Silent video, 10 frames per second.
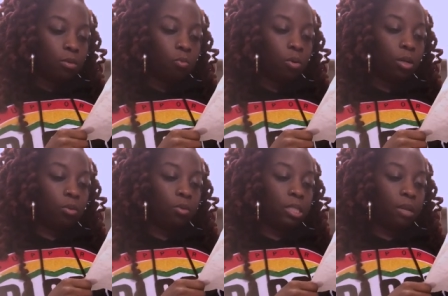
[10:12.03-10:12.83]
one
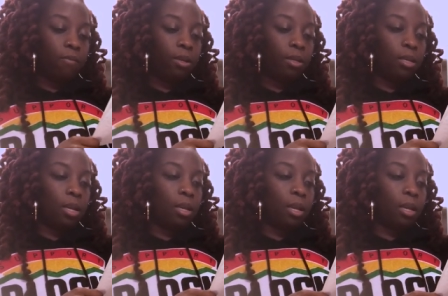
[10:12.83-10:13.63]
oh seven
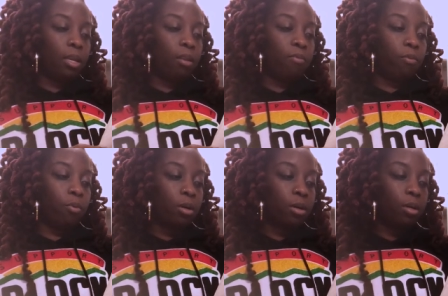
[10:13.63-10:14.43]

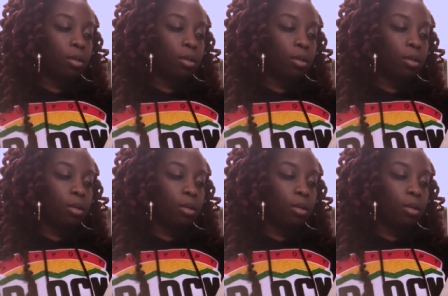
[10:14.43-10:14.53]
ninety-four.